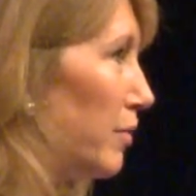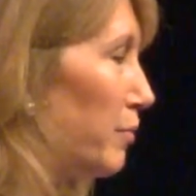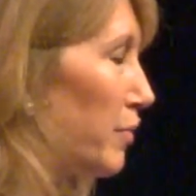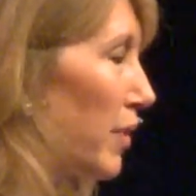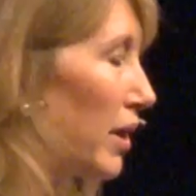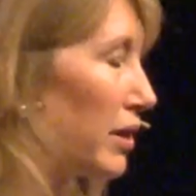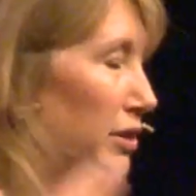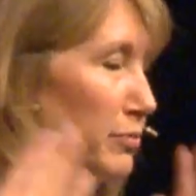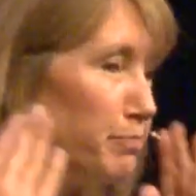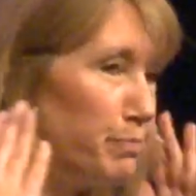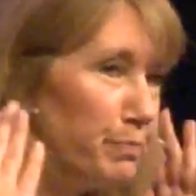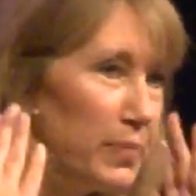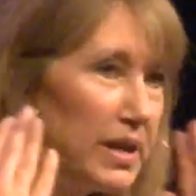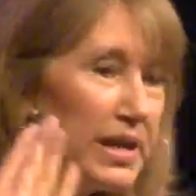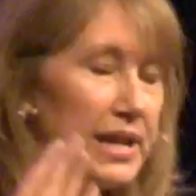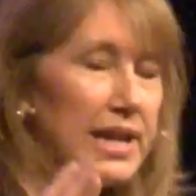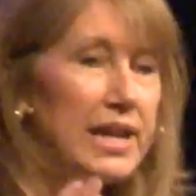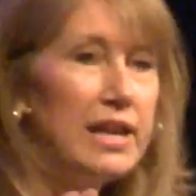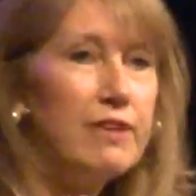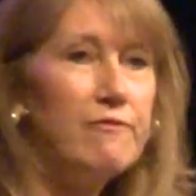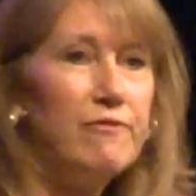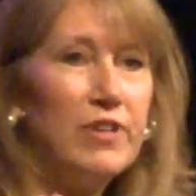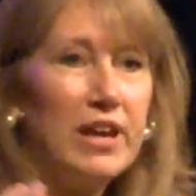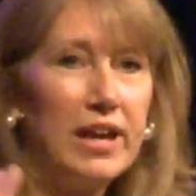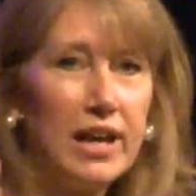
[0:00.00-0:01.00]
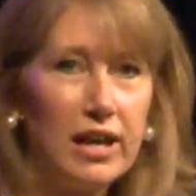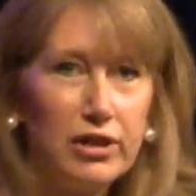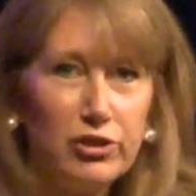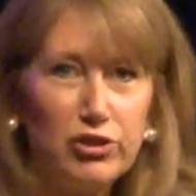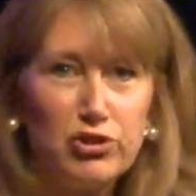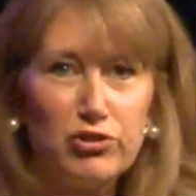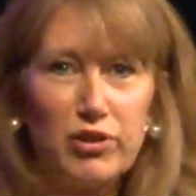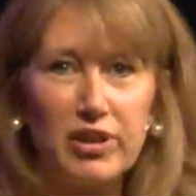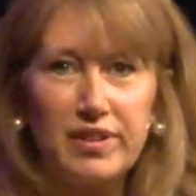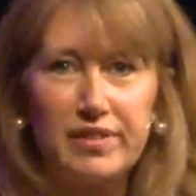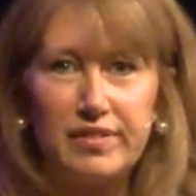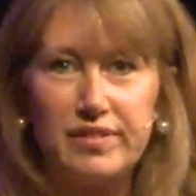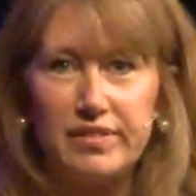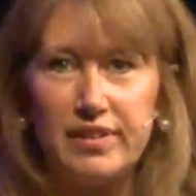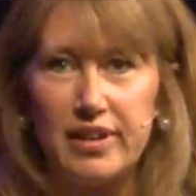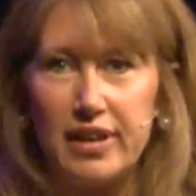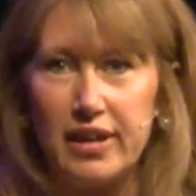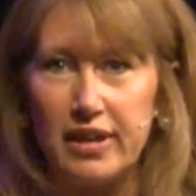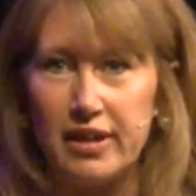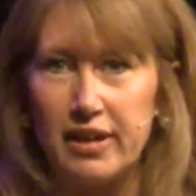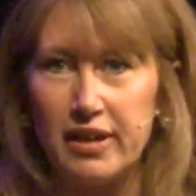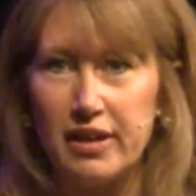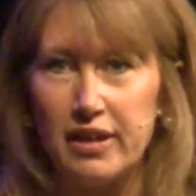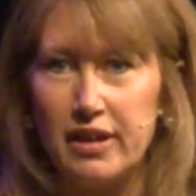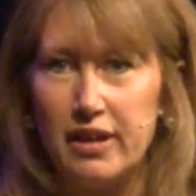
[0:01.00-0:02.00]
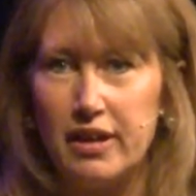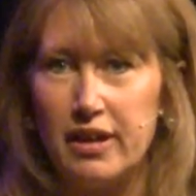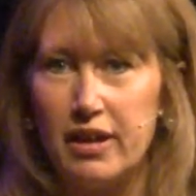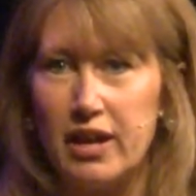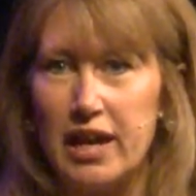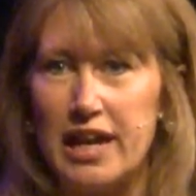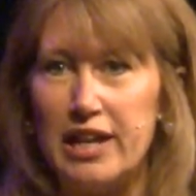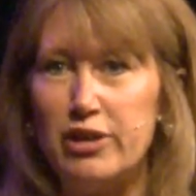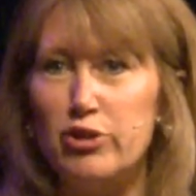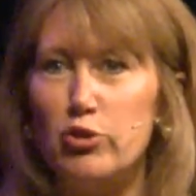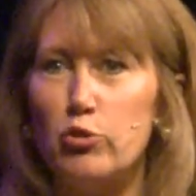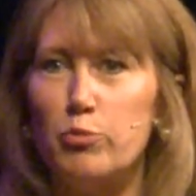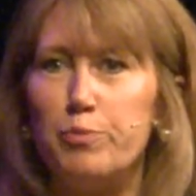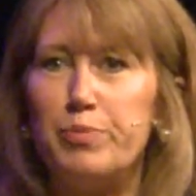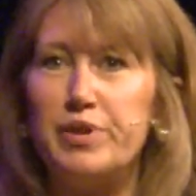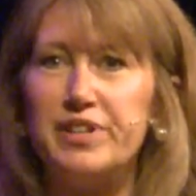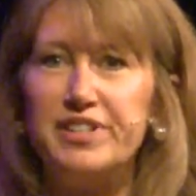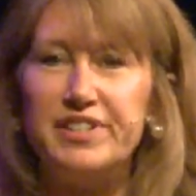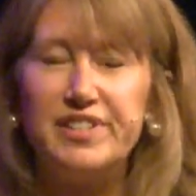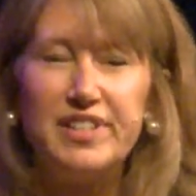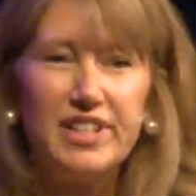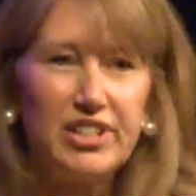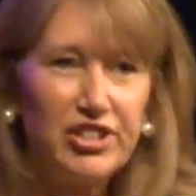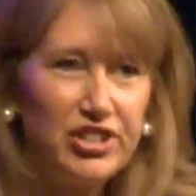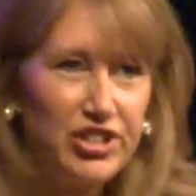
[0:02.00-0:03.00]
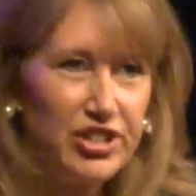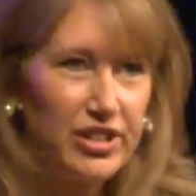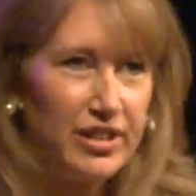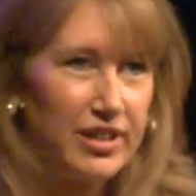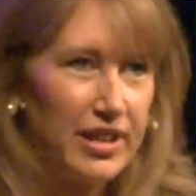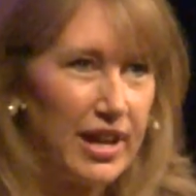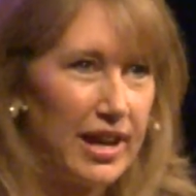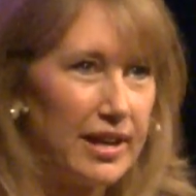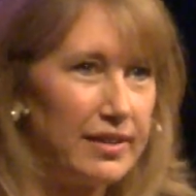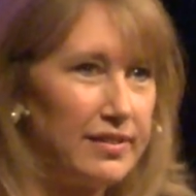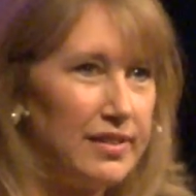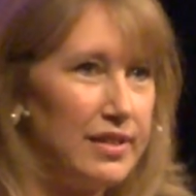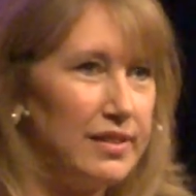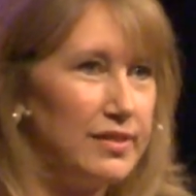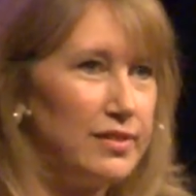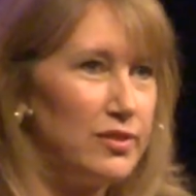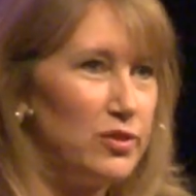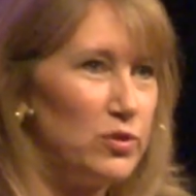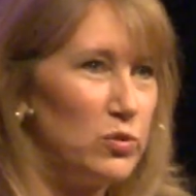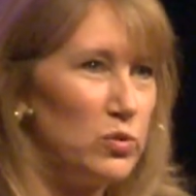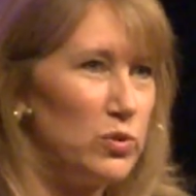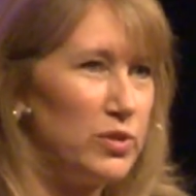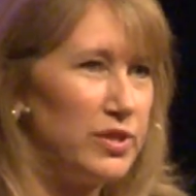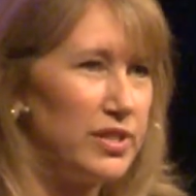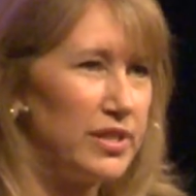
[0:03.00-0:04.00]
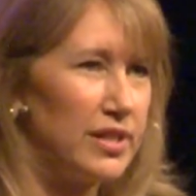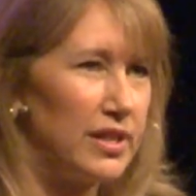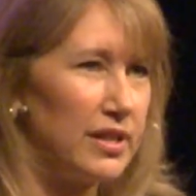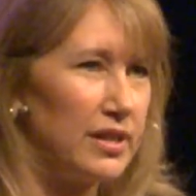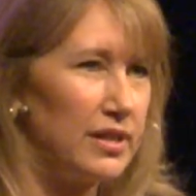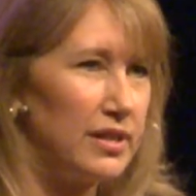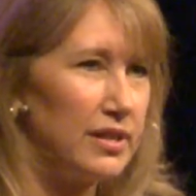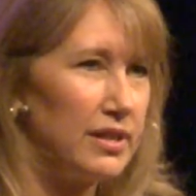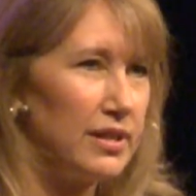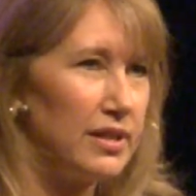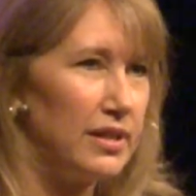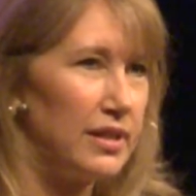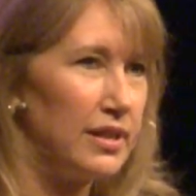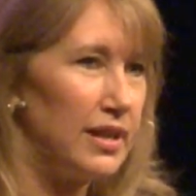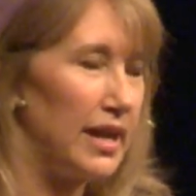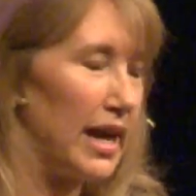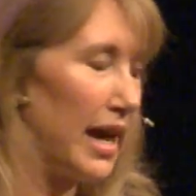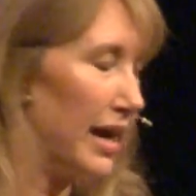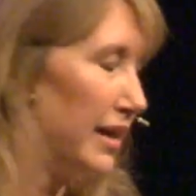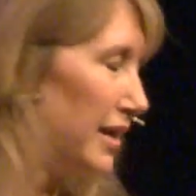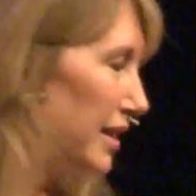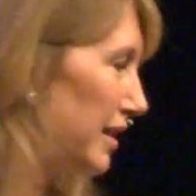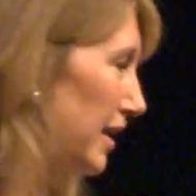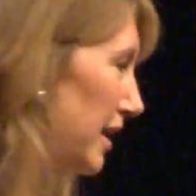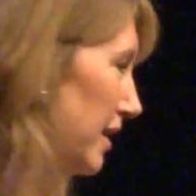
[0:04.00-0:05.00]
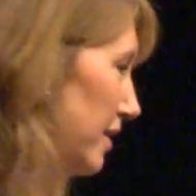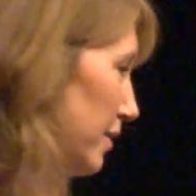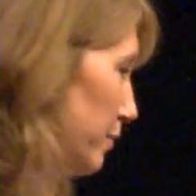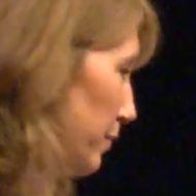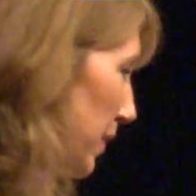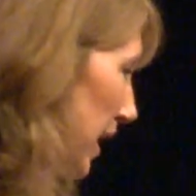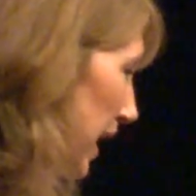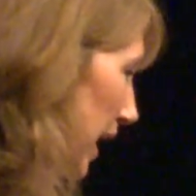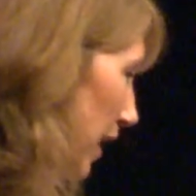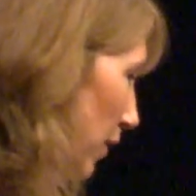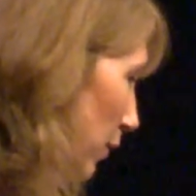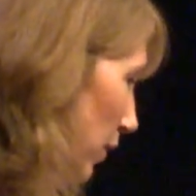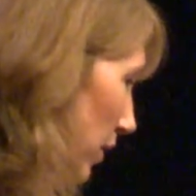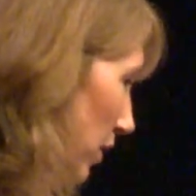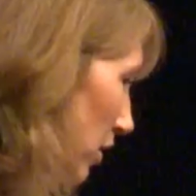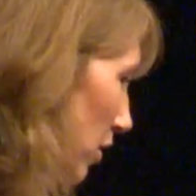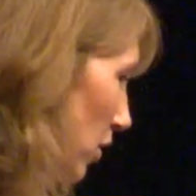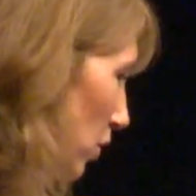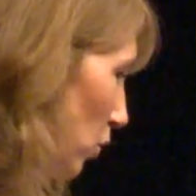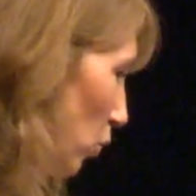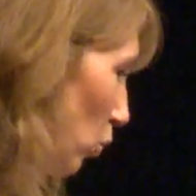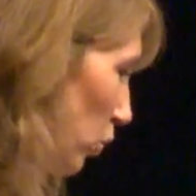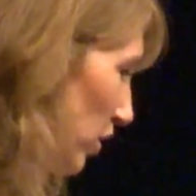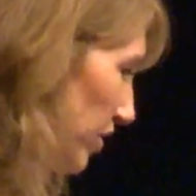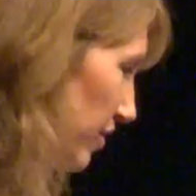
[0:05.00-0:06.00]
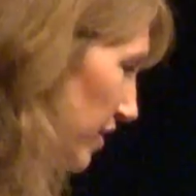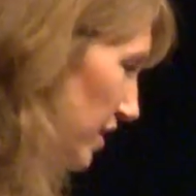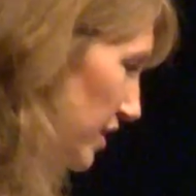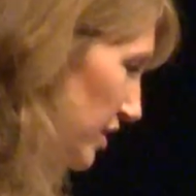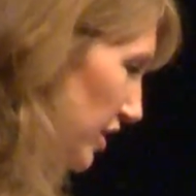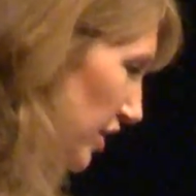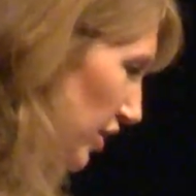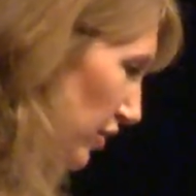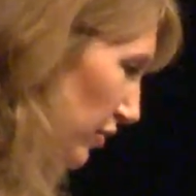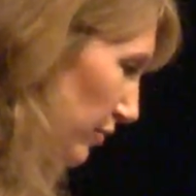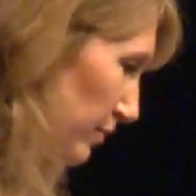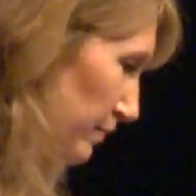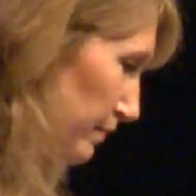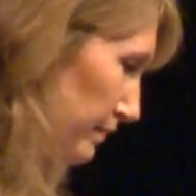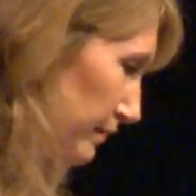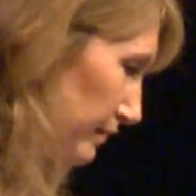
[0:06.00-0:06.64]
But believing and trusting in your position as his daughter and in his power within you.